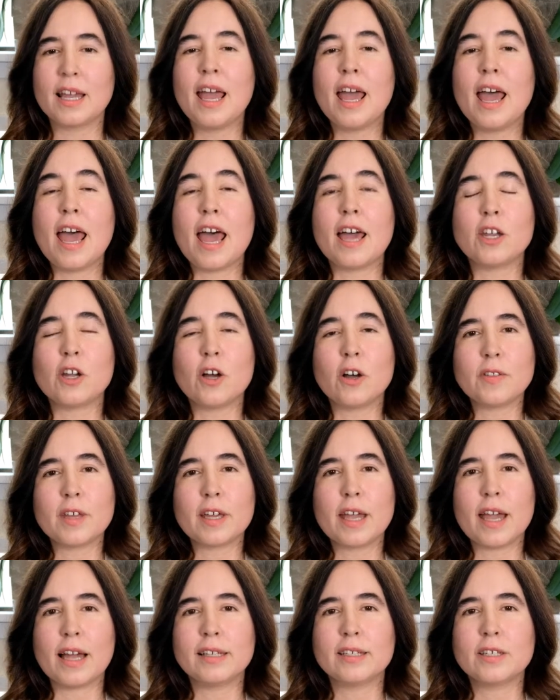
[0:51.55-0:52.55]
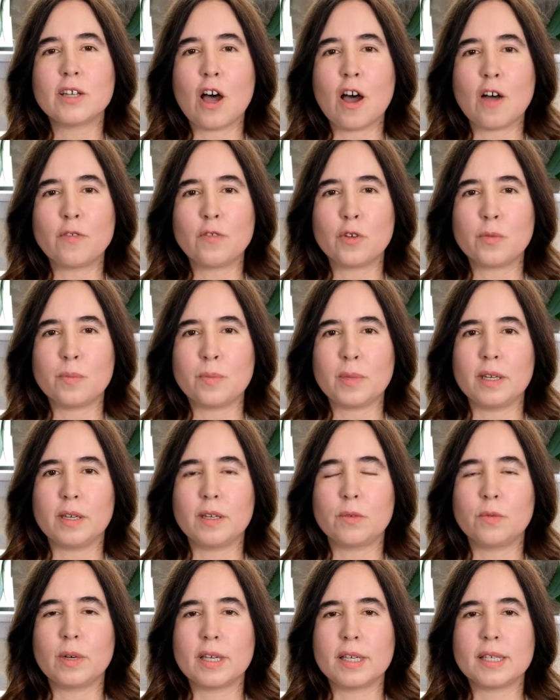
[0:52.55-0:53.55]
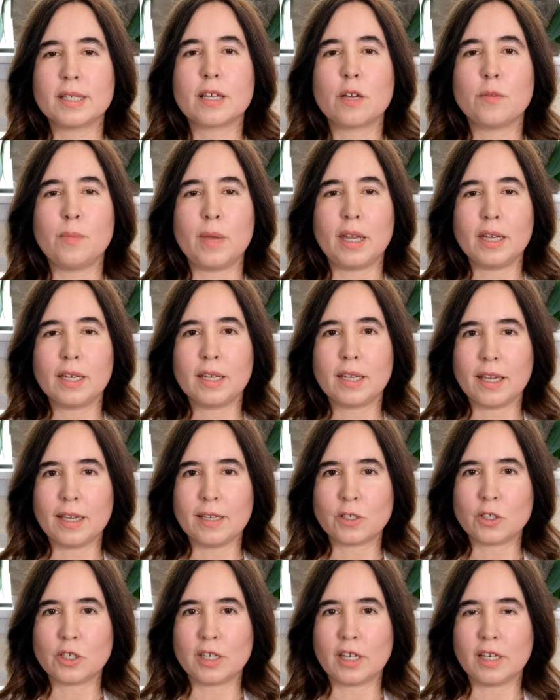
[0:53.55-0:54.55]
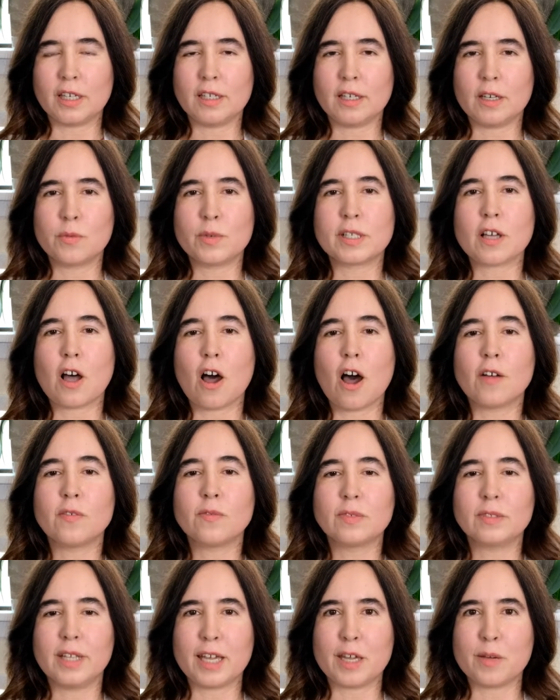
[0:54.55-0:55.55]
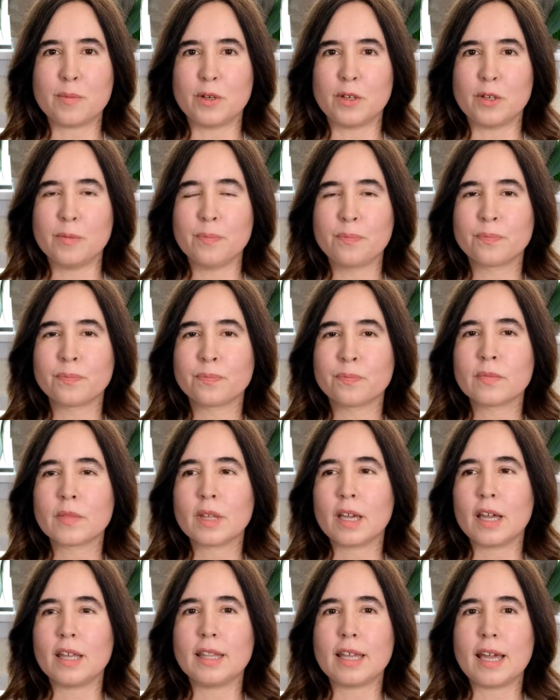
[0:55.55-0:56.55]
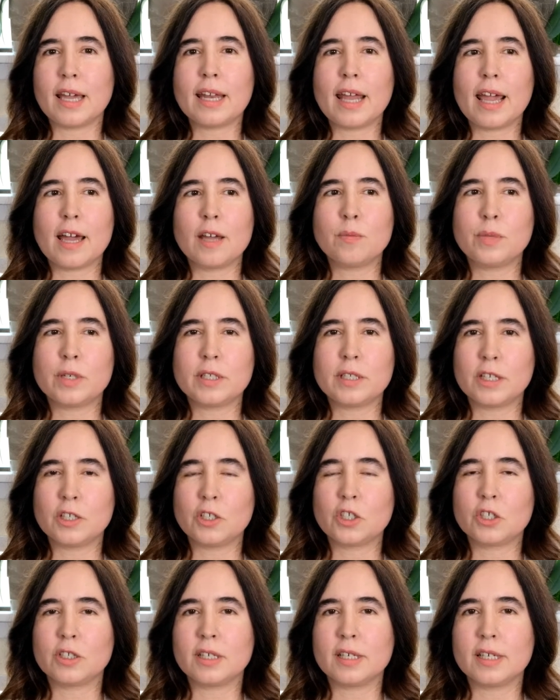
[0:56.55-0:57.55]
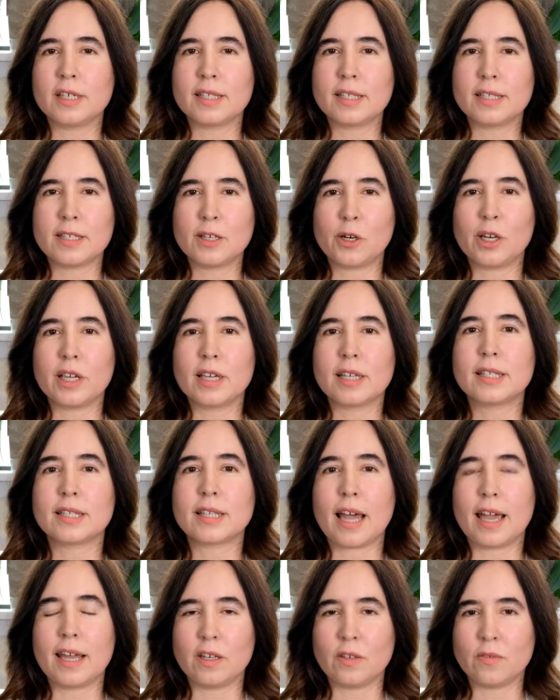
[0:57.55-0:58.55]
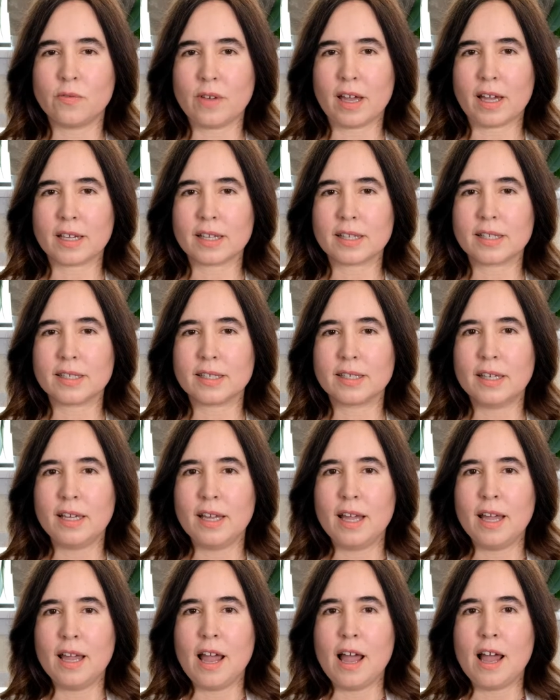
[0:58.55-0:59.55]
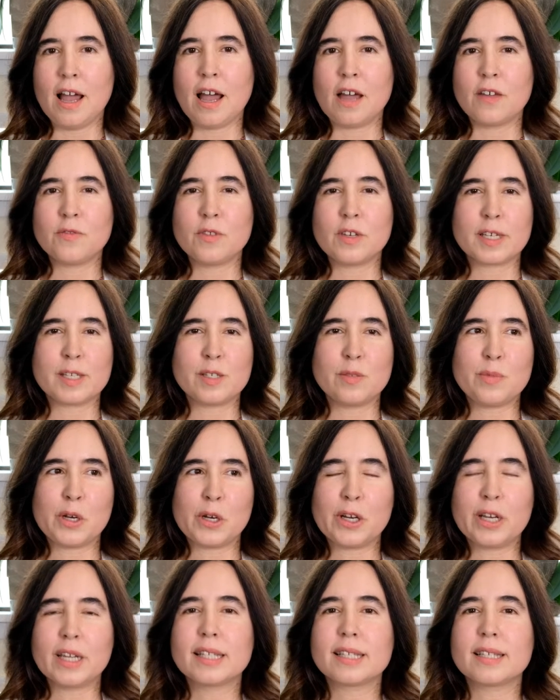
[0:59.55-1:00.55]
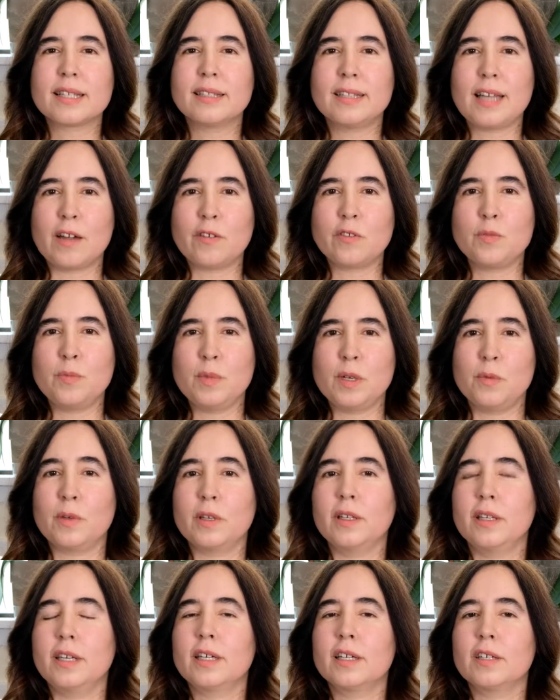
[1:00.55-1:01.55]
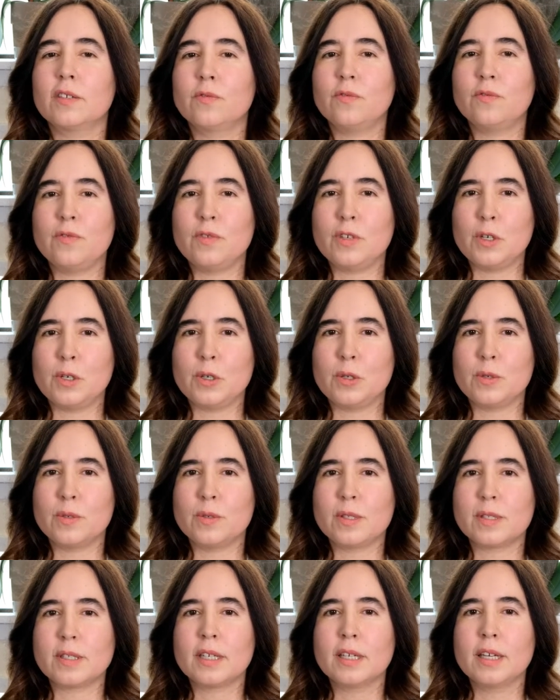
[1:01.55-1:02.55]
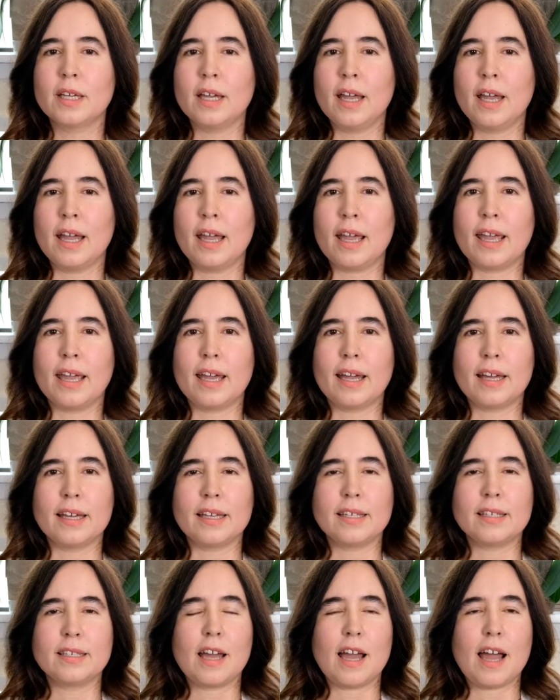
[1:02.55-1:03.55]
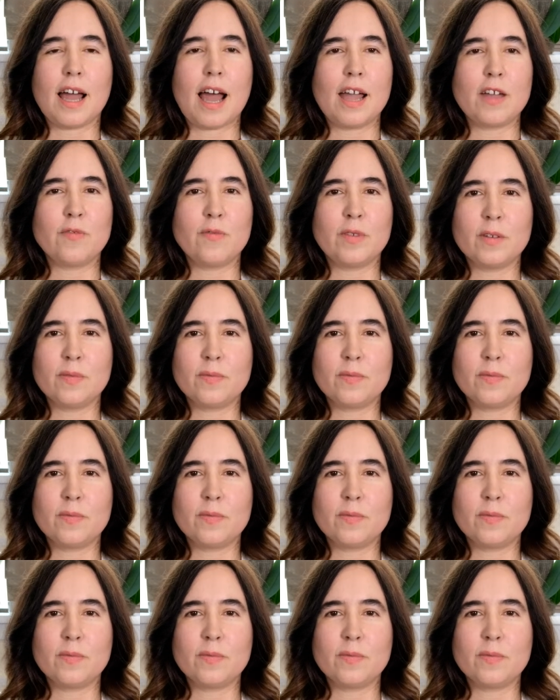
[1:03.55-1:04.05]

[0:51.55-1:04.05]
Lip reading: And all they had to offer me was a medication. It was off-label, and that had potentially serious side effects. The experience left me really confused, and I felt